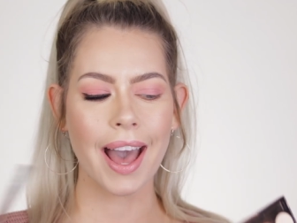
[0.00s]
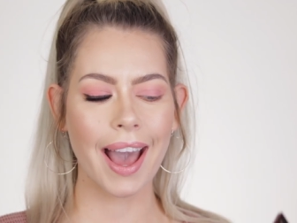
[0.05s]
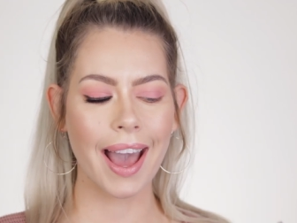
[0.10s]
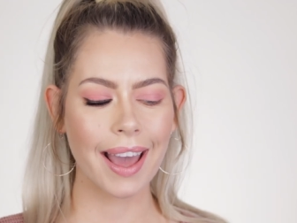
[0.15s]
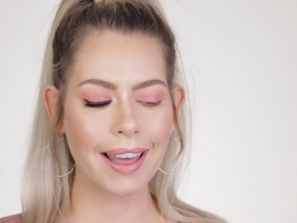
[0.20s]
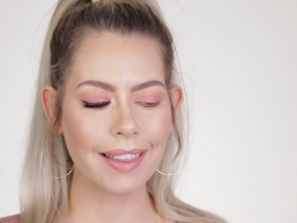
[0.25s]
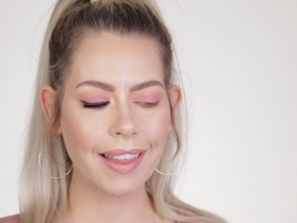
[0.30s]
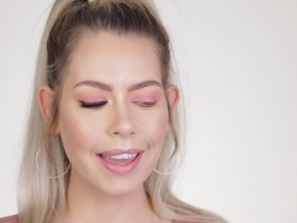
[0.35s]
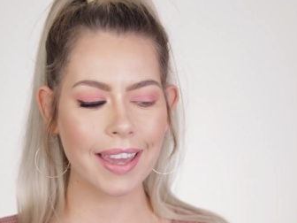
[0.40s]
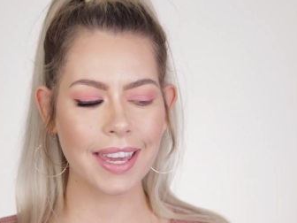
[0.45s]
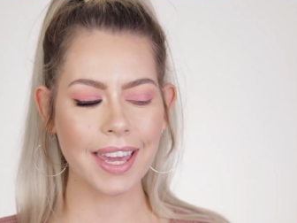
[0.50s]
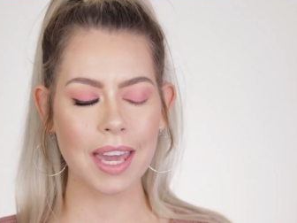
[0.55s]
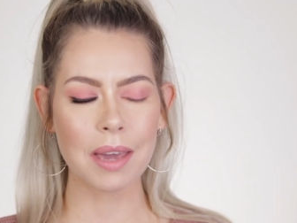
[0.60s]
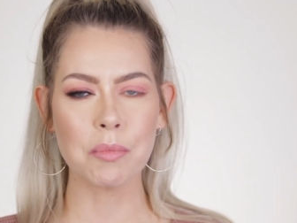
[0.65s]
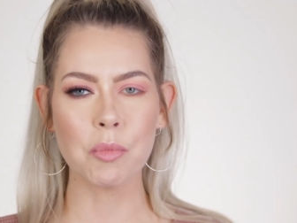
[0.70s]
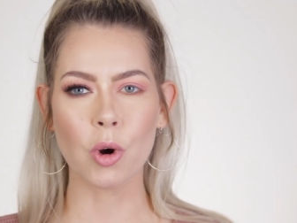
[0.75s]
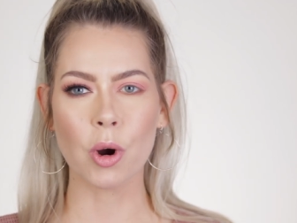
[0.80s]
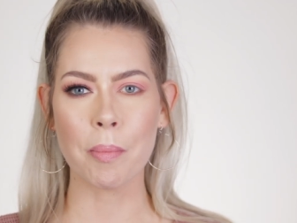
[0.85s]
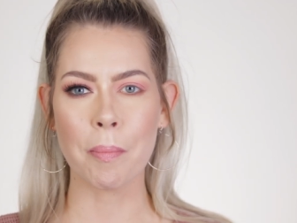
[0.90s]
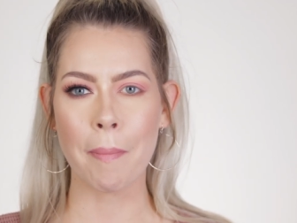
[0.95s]
I like a
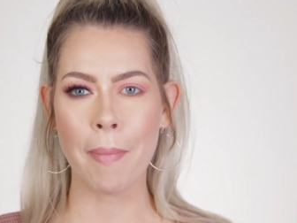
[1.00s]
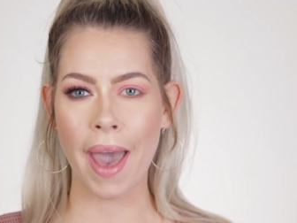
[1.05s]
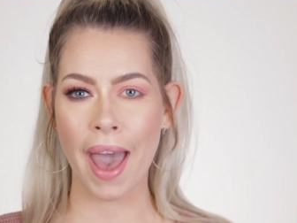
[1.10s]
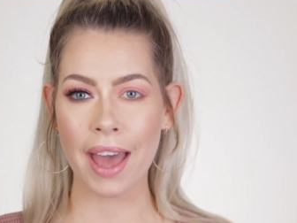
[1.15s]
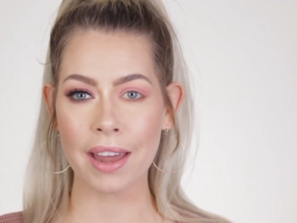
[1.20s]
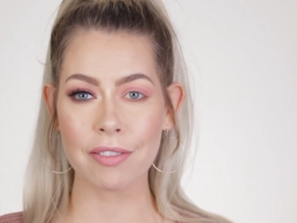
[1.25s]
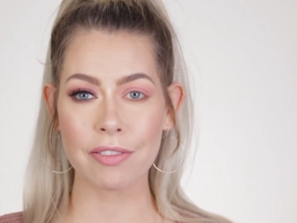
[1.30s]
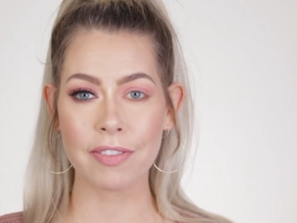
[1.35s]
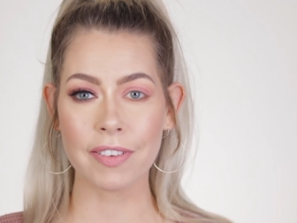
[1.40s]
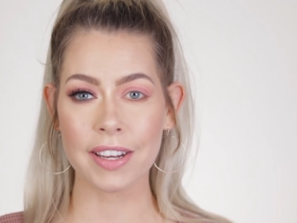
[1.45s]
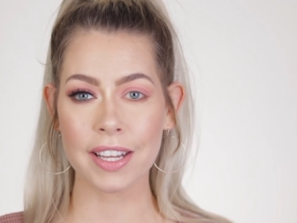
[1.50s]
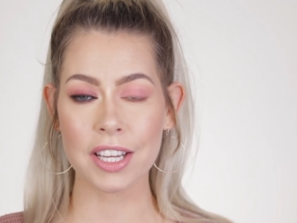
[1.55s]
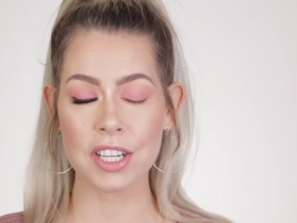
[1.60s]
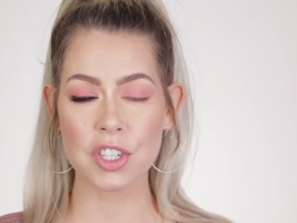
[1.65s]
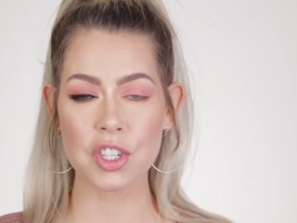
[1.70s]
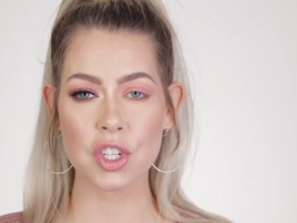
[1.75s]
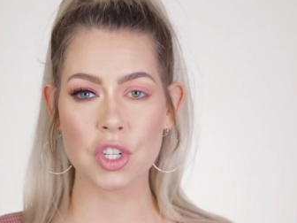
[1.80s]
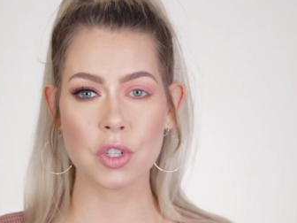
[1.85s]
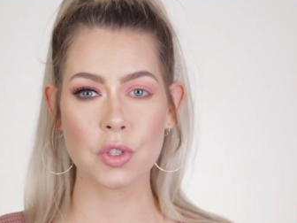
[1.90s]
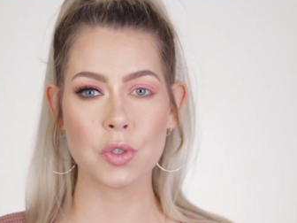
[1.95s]
more matte
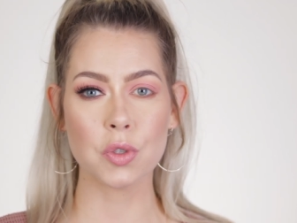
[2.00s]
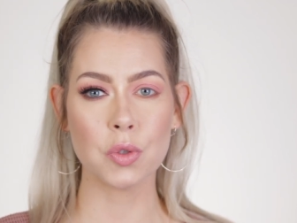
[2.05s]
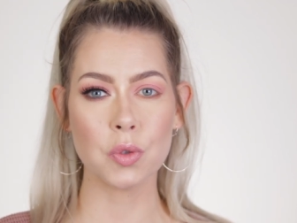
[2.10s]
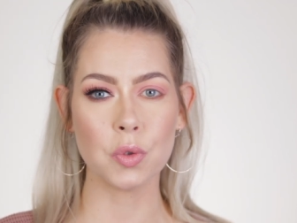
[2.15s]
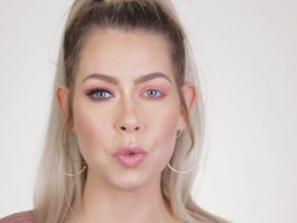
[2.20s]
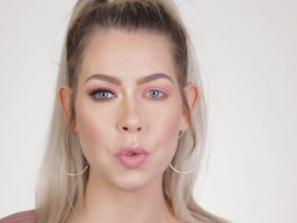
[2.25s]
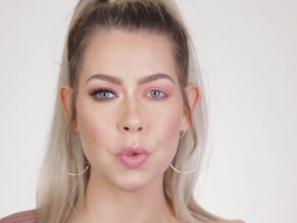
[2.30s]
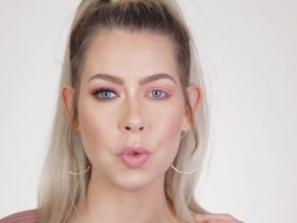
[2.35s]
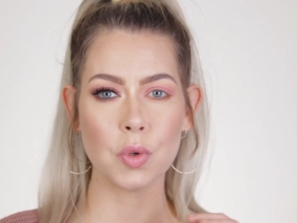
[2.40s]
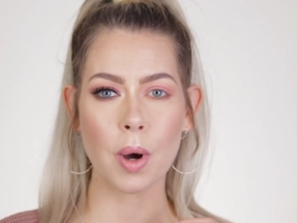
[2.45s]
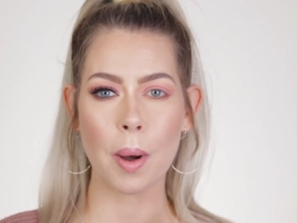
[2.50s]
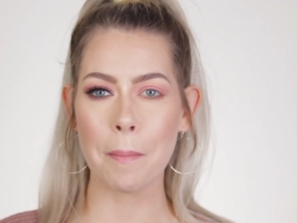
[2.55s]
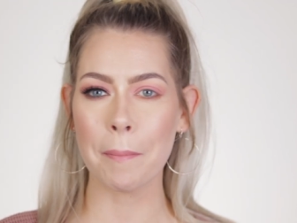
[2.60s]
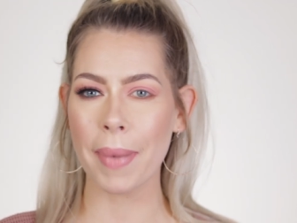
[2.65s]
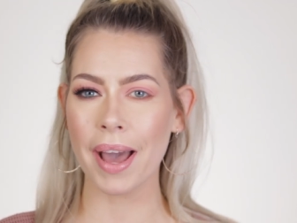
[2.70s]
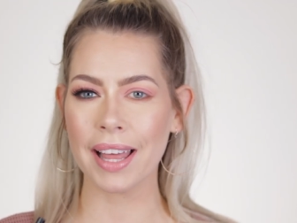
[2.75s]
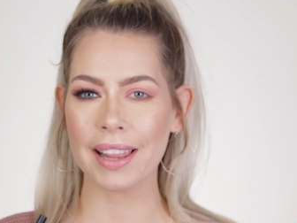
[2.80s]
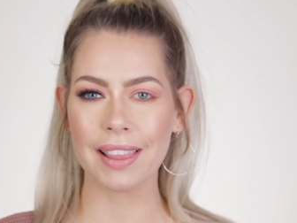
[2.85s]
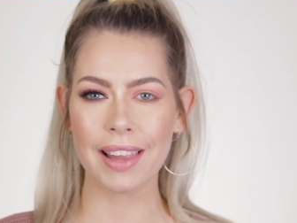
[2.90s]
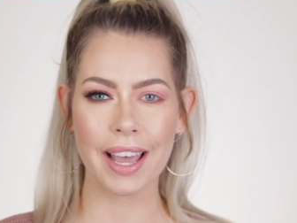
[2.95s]
finish to
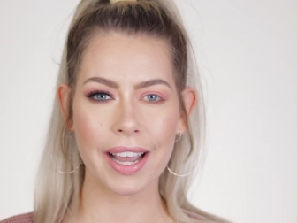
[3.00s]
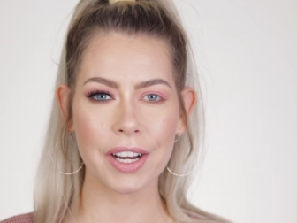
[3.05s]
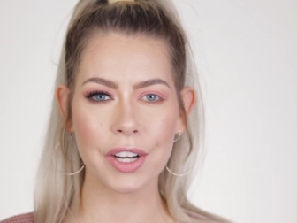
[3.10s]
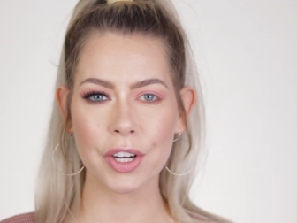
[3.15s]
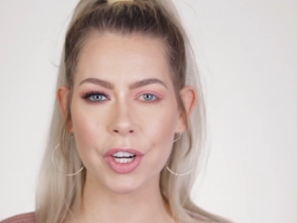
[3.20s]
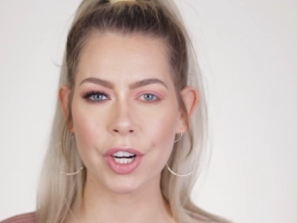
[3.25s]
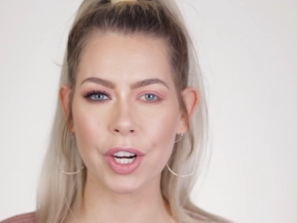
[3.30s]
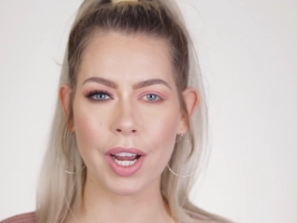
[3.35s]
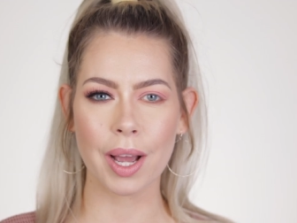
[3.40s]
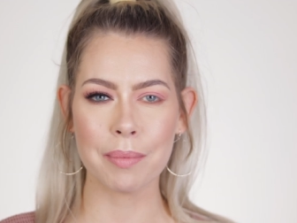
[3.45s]
my liner.